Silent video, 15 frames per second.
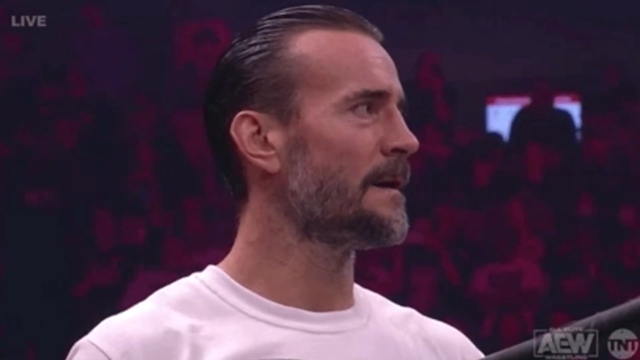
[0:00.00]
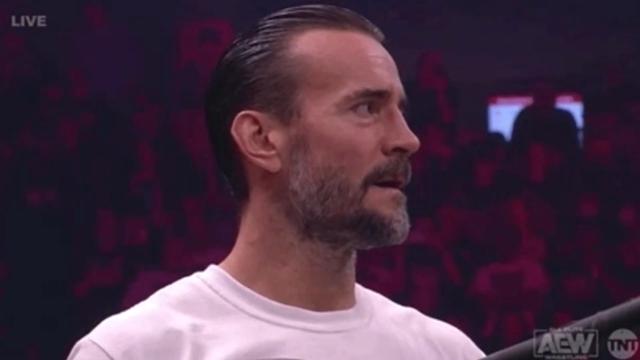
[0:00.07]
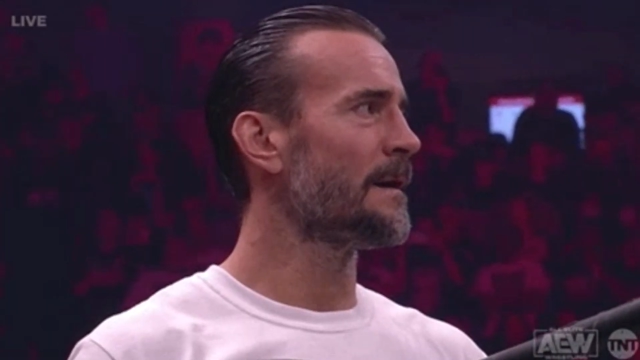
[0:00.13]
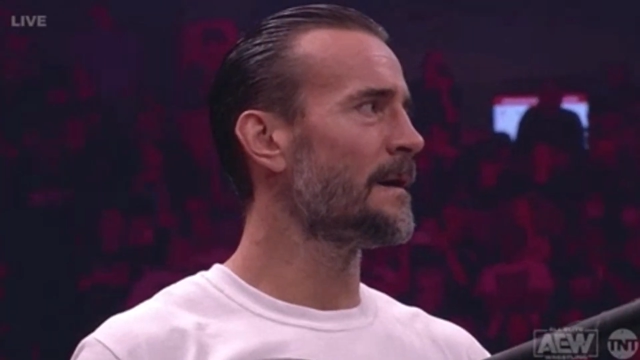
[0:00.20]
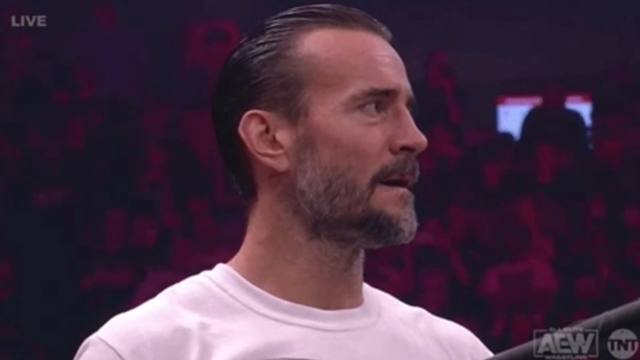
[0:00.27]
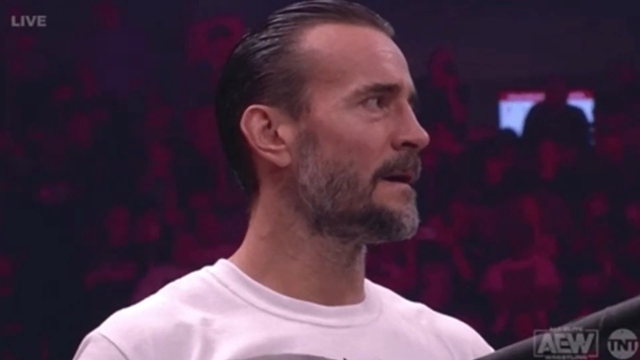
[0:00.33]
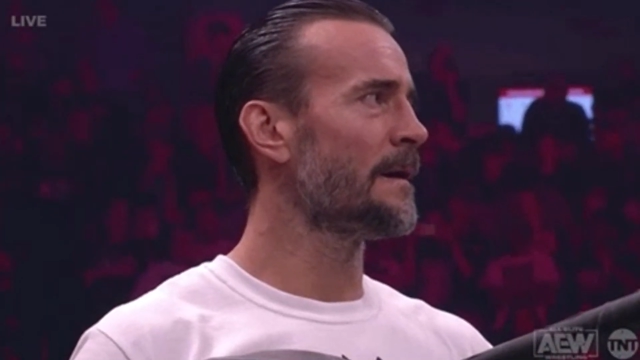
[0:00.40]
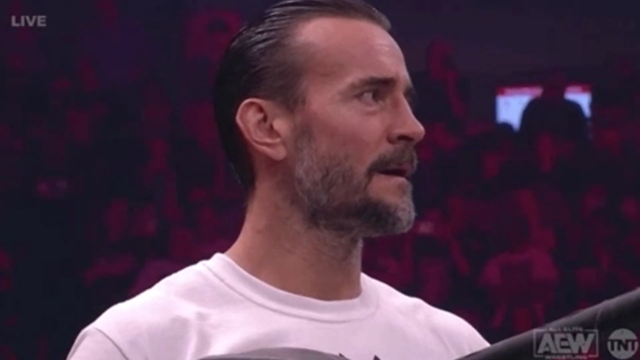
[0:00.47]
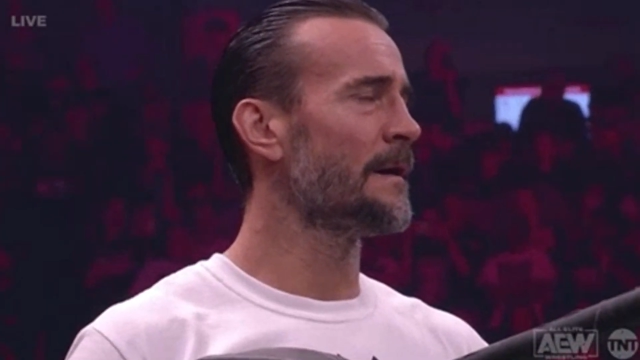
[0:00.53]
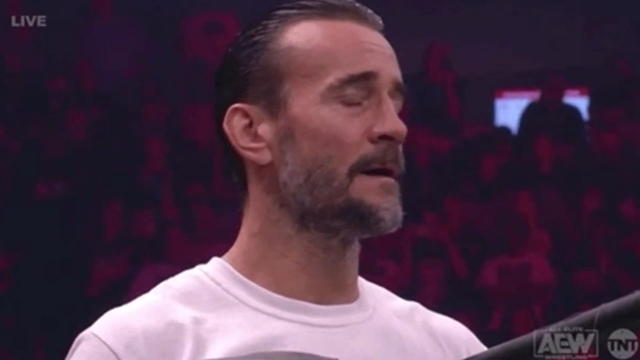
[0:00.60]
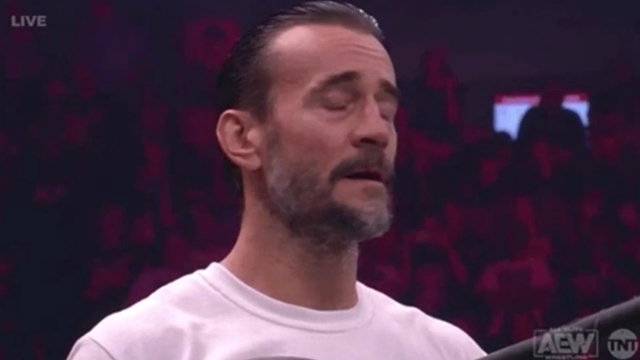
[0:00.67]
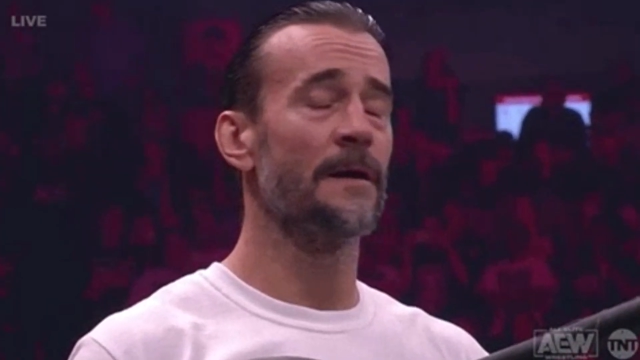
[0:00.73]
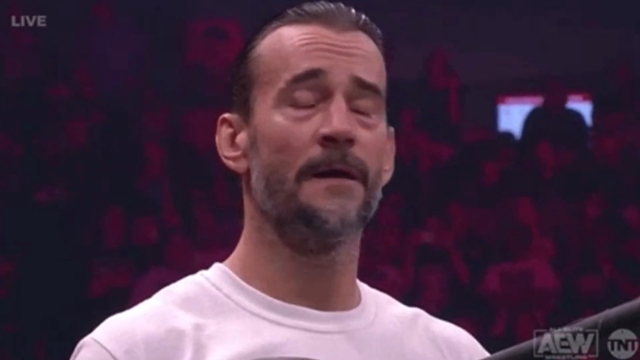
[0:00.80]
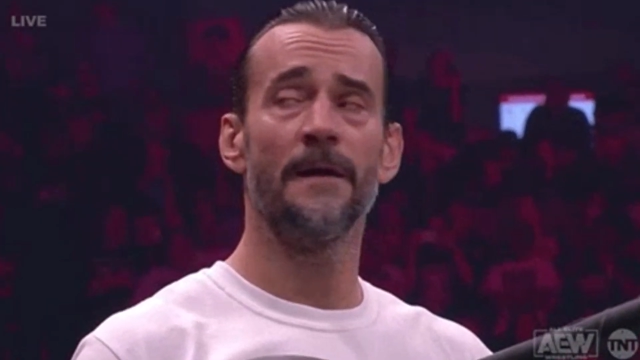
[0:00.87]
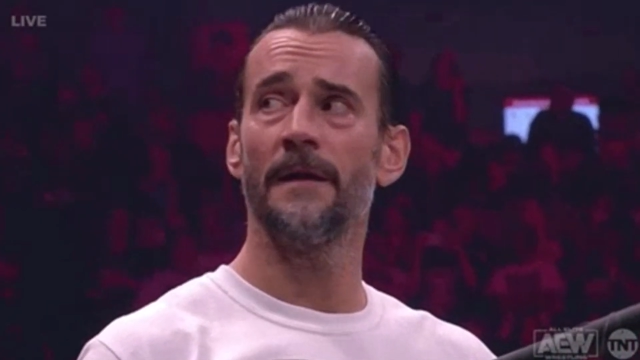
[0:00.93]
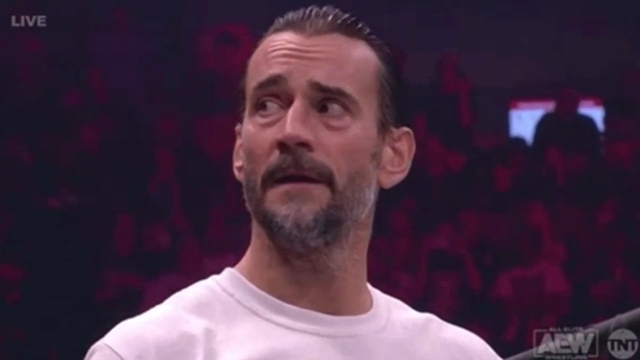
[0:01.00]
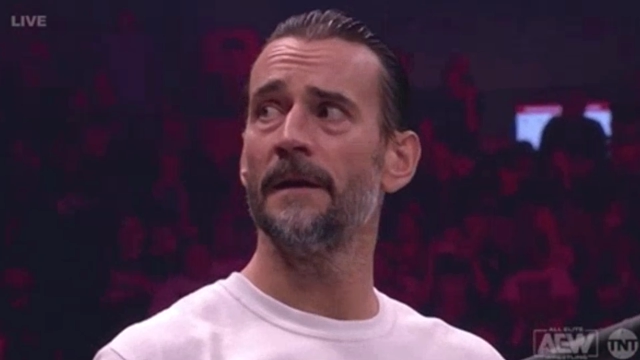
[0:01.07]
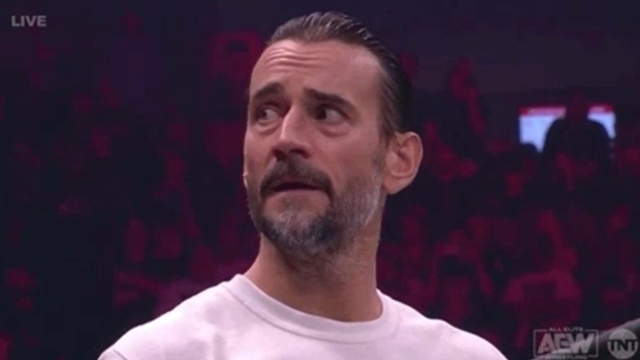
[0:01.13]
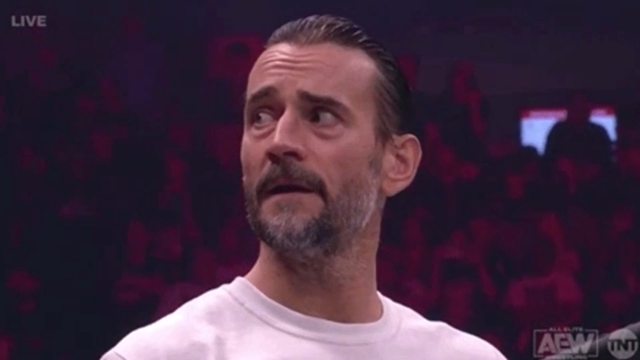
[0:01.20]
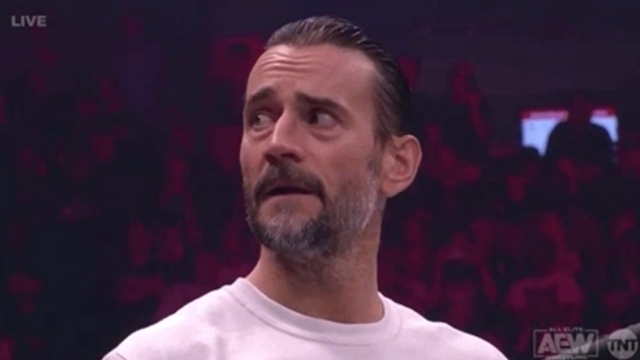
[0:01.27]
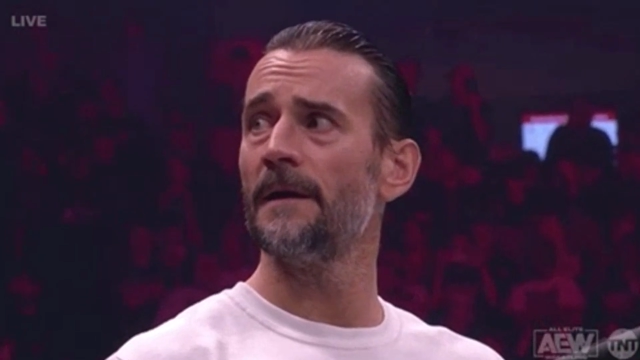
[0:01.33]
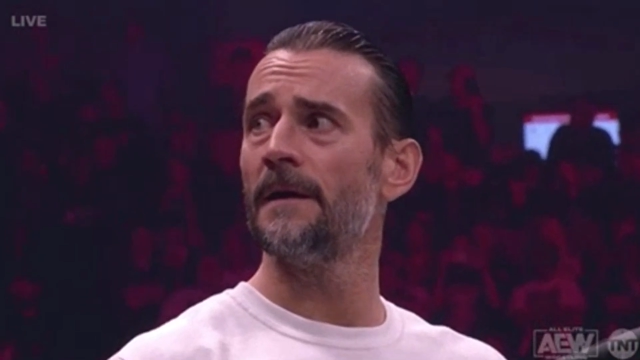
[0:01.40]
side of
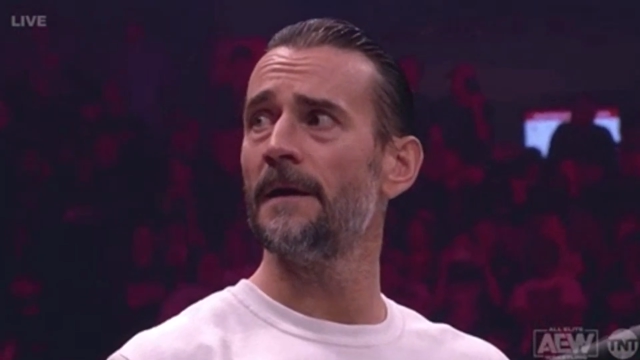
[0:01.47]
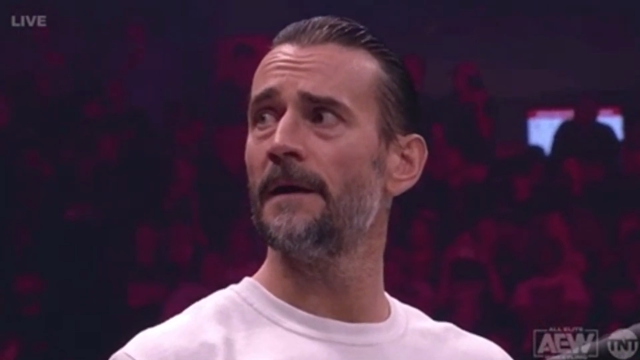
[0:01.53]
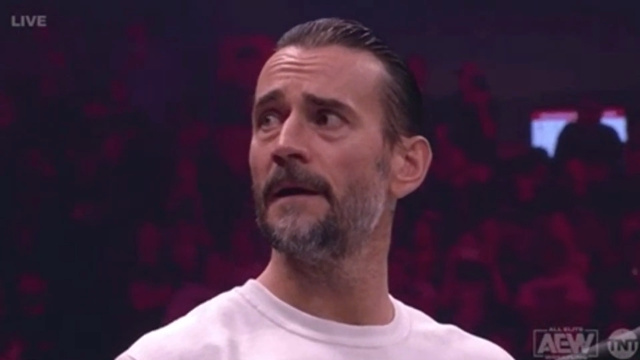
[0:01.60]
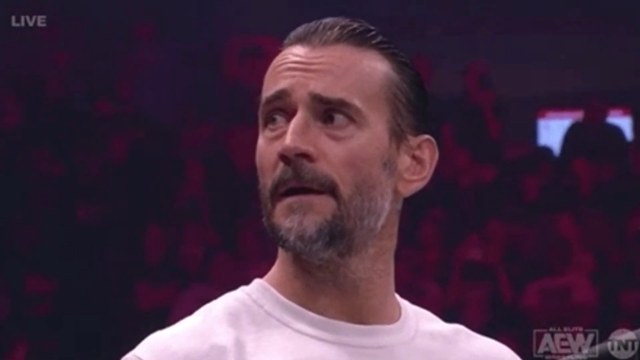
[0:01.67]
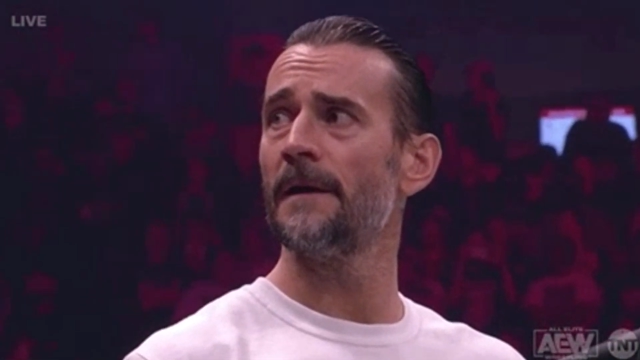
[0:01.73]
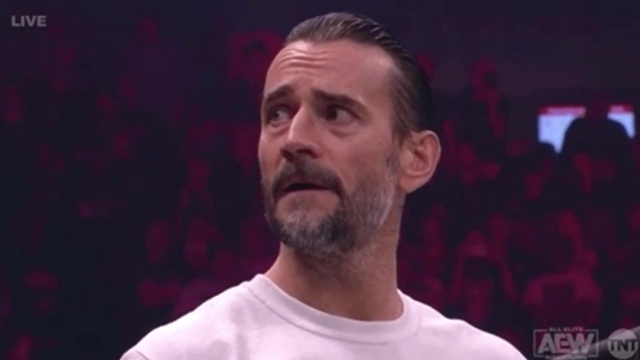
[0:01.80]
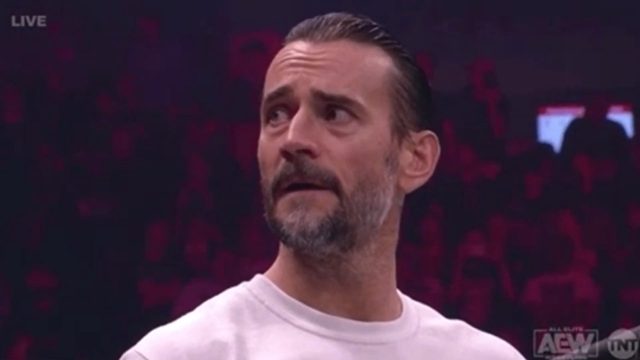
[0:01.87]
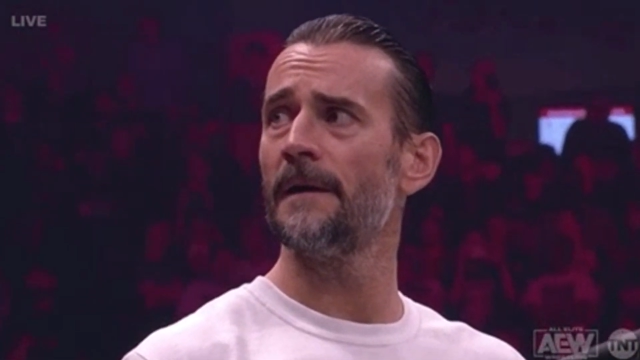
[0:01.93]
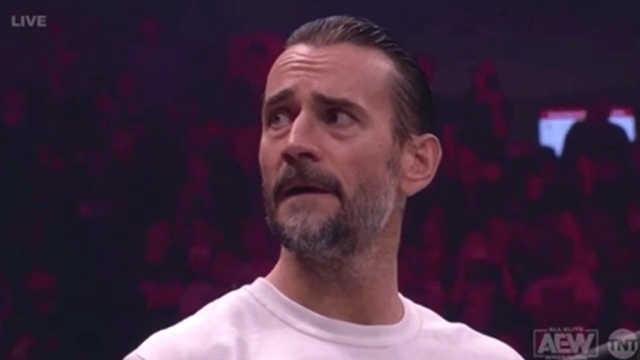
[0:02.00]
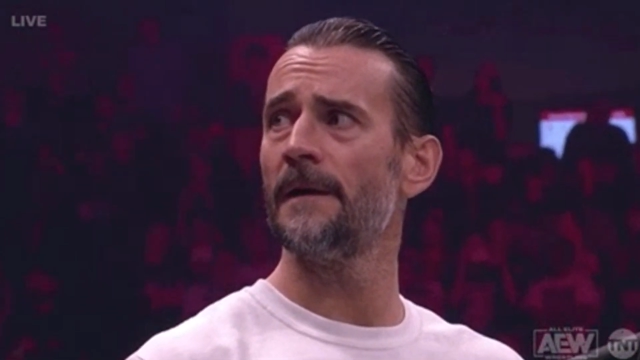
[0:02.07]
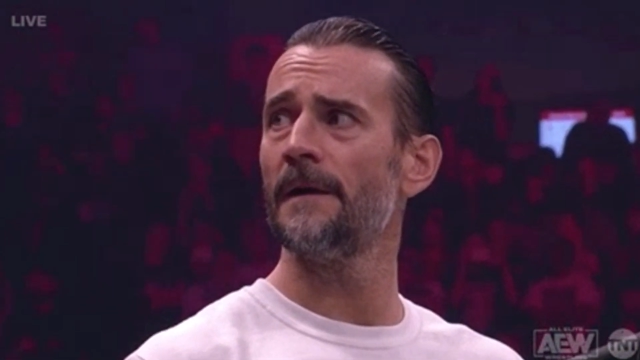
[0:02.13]
the this